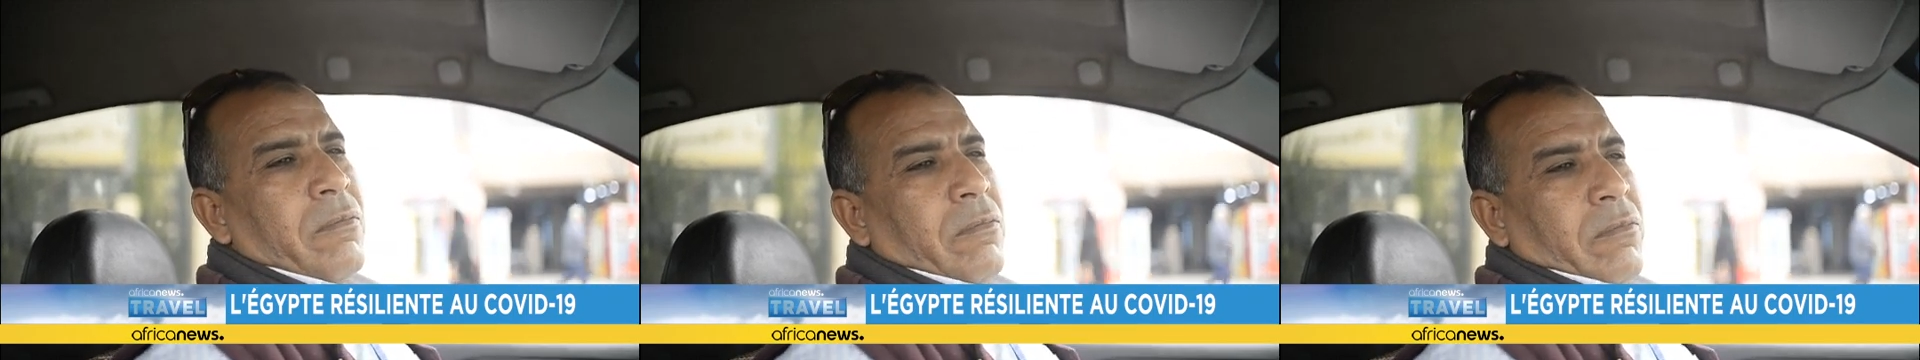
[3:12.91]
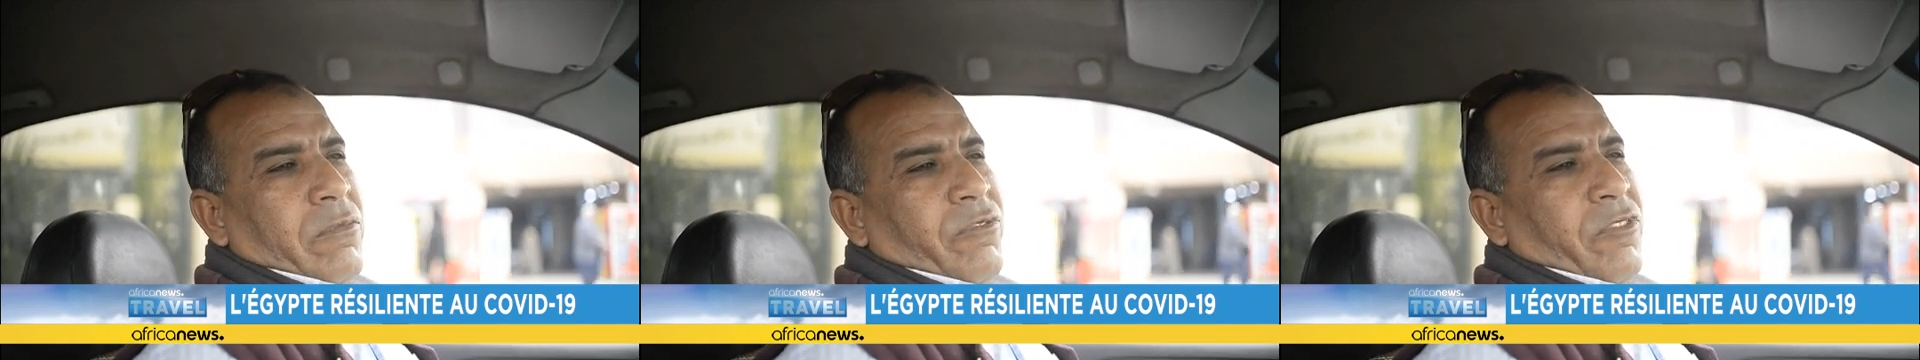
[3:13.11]

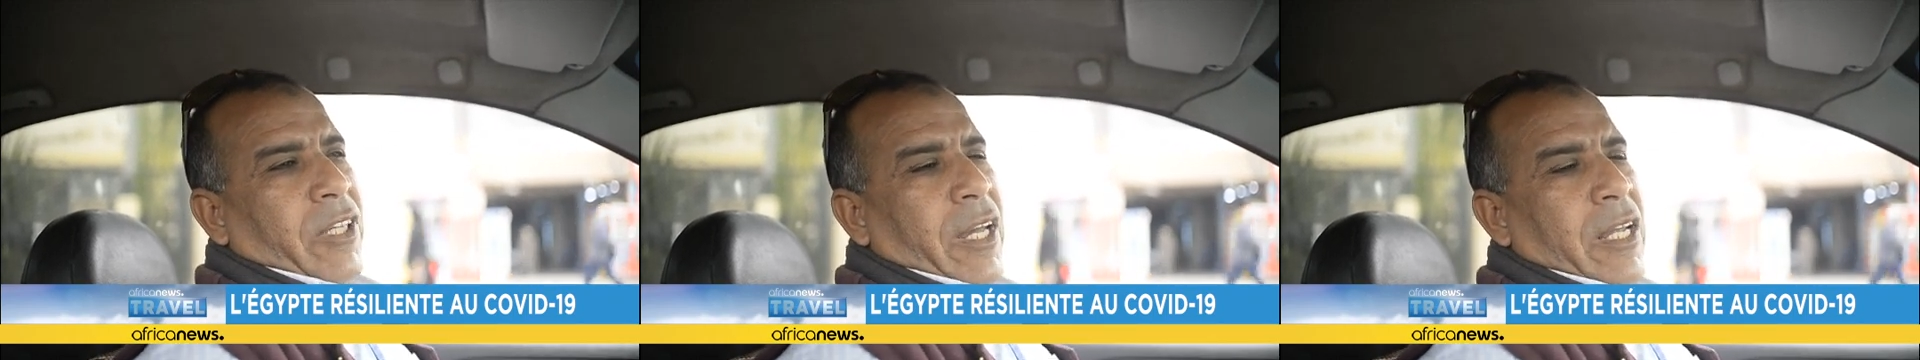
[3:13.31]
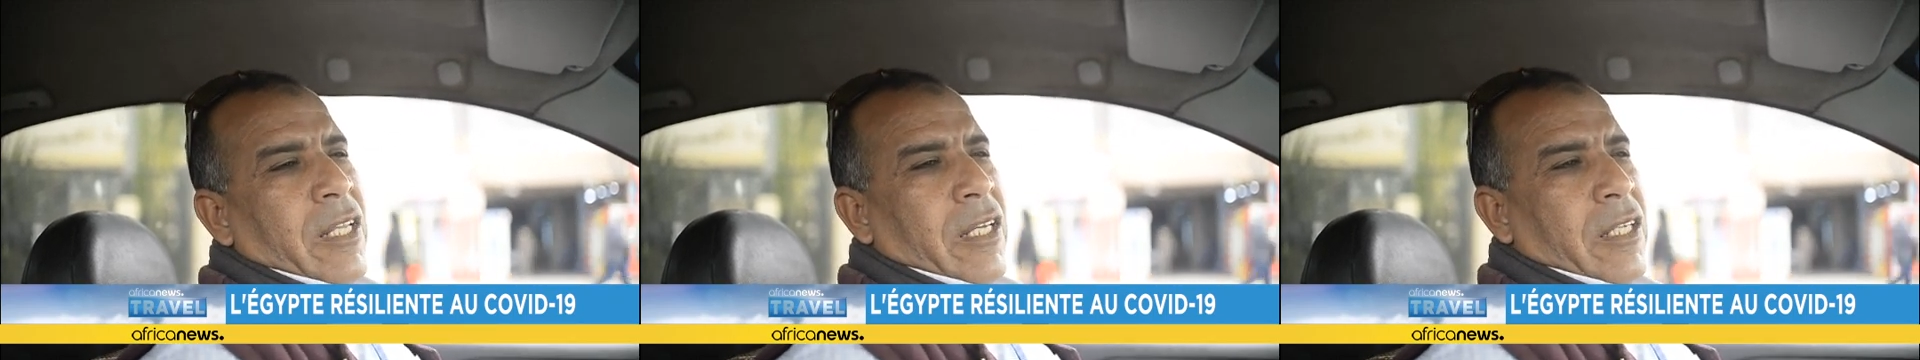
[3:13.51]
we are not
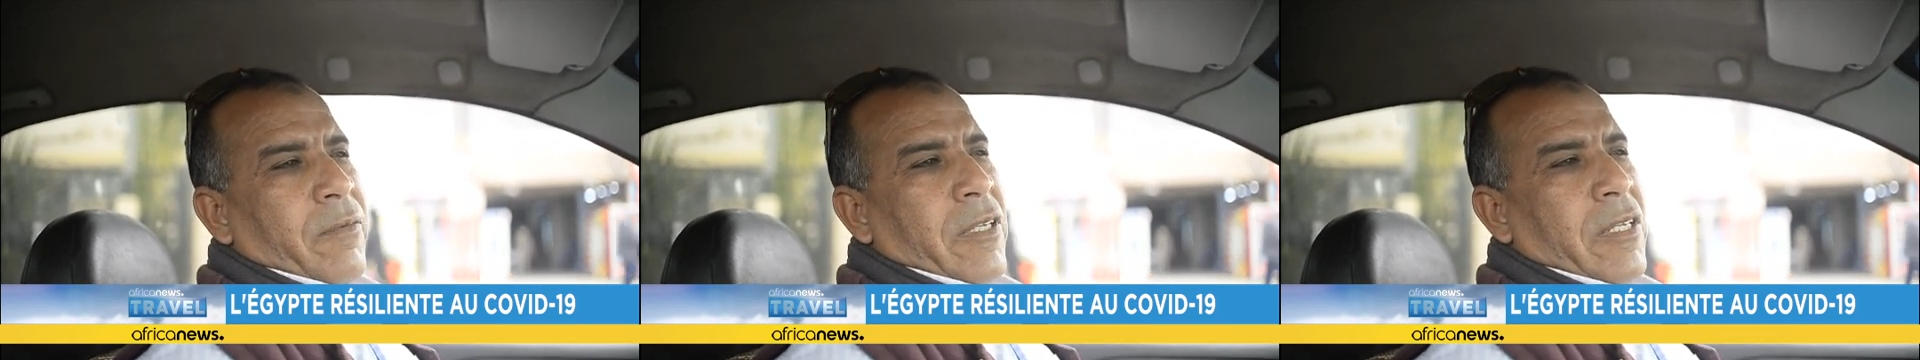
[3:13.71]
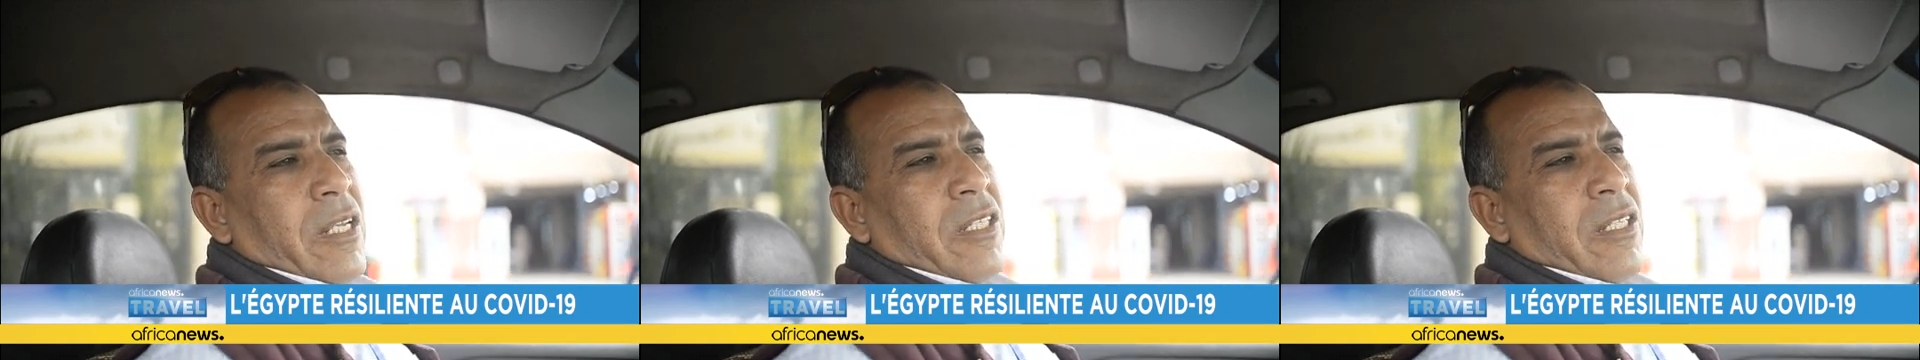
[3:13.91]

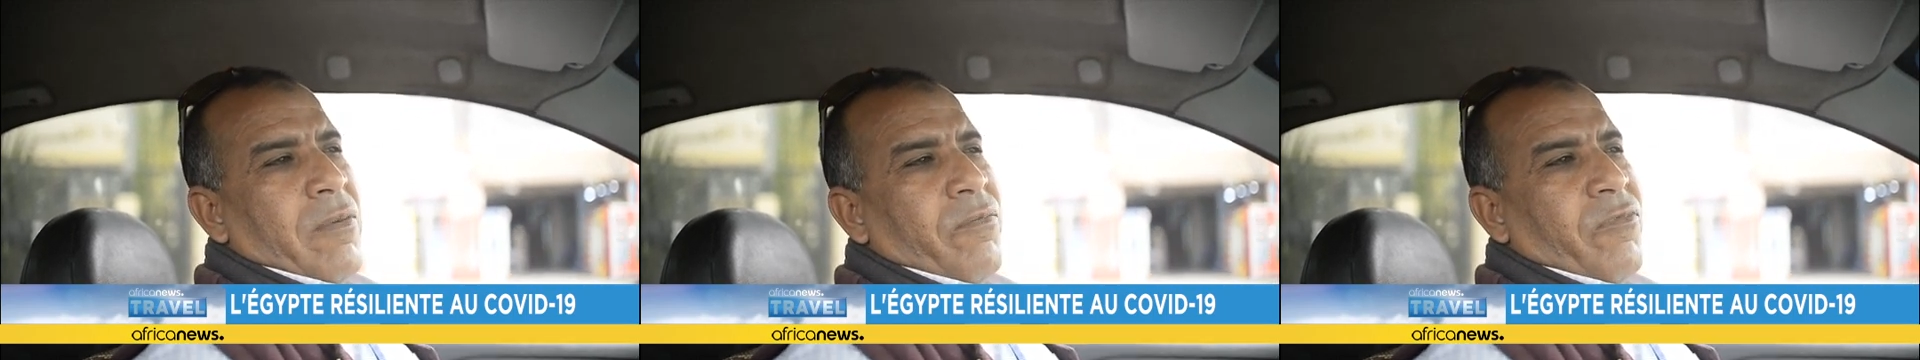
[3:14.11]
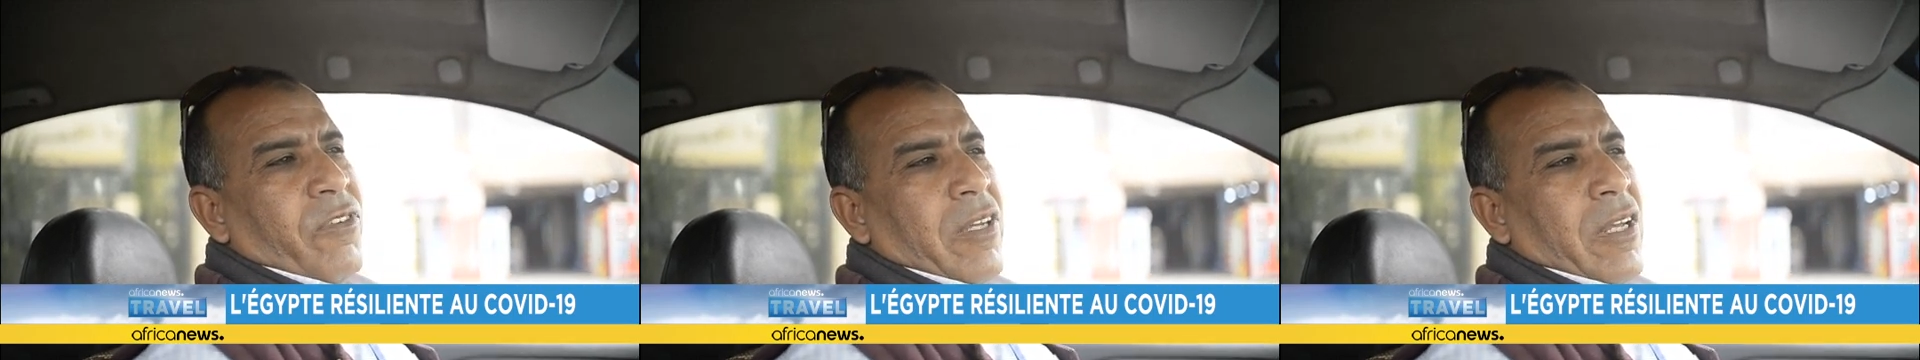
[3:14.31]
responsible
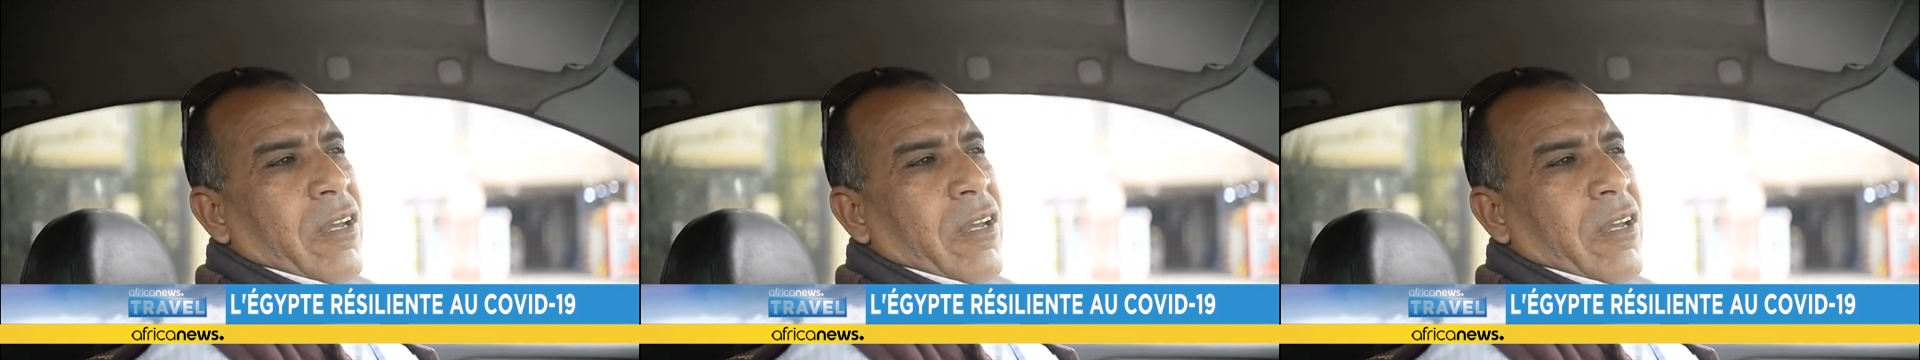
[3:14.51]
for.